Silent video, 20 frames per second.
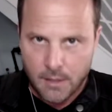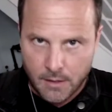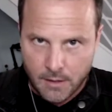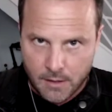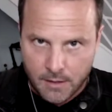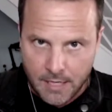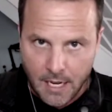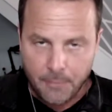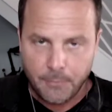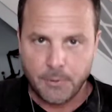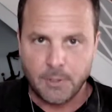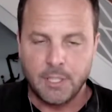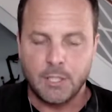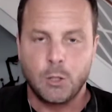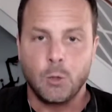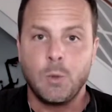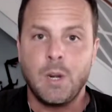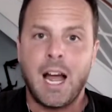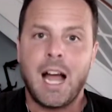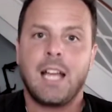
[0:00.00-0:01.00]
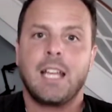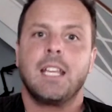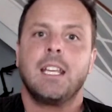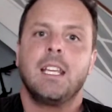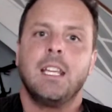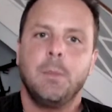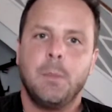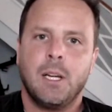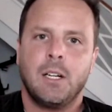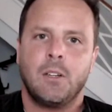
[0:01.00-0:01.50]
Definitely do not
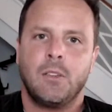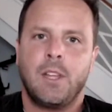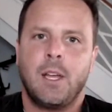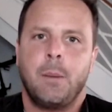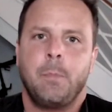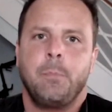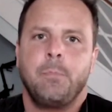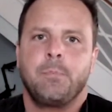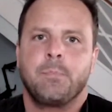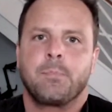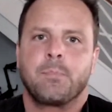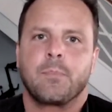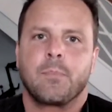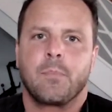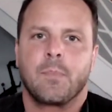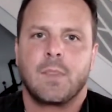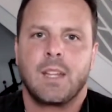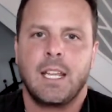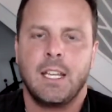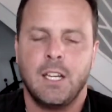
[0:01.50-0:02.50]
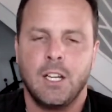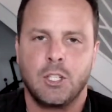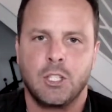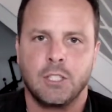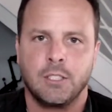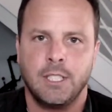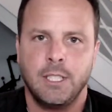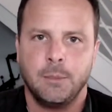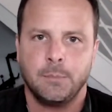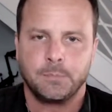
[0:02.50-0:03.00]
email them
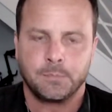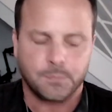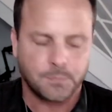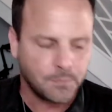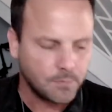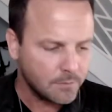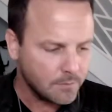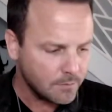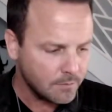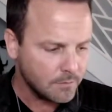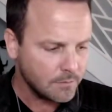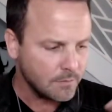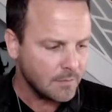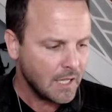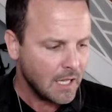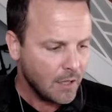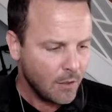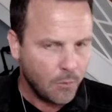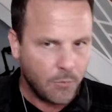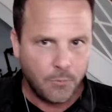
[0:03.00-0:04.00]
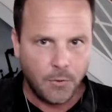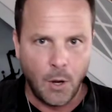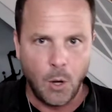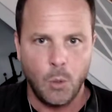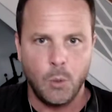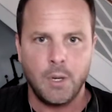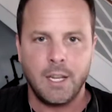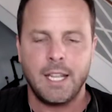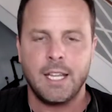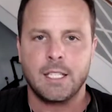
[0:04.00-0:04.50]
initially.
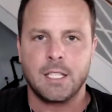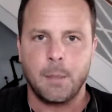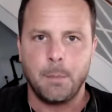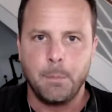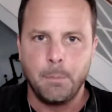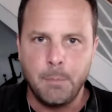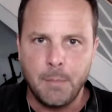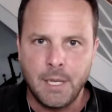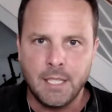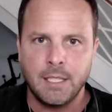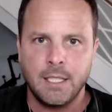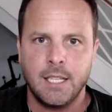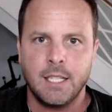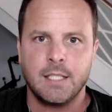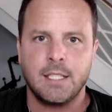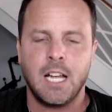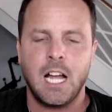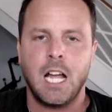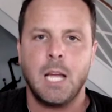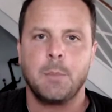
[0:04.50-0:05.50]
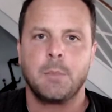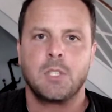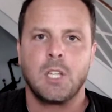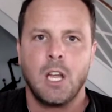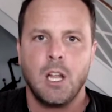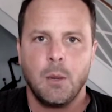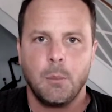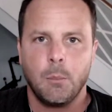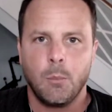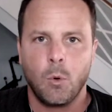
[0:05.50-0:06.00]
Phone is a million times
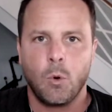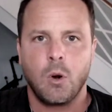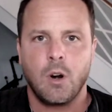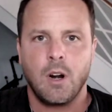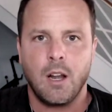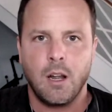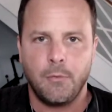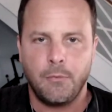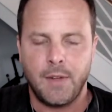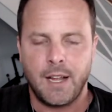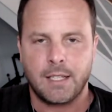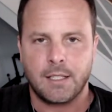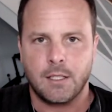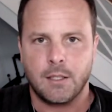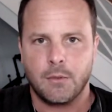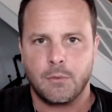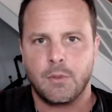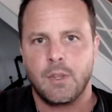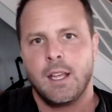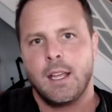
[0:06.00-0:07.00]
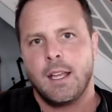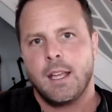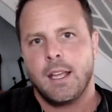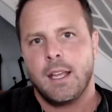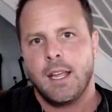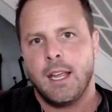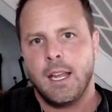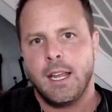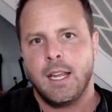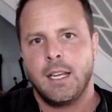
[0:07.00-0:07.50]
more effective.
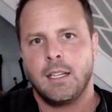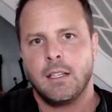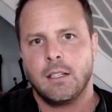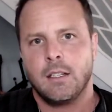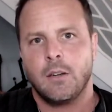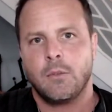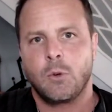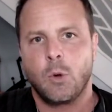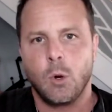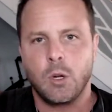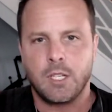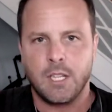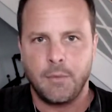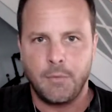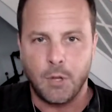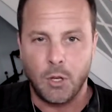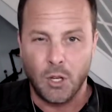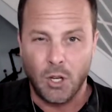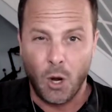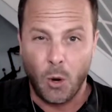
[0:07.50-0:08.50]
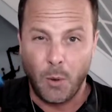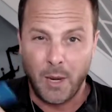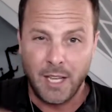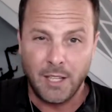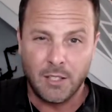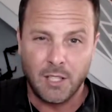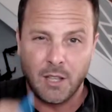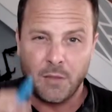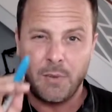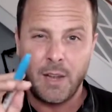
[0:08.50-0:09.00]
And of course, if you can go
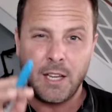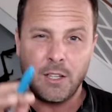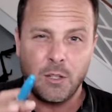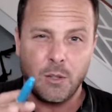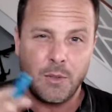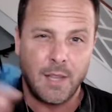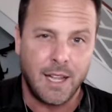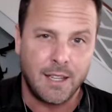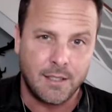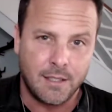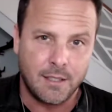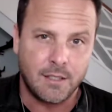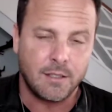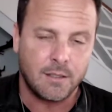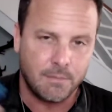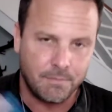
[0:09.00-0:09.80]
into the venue, that's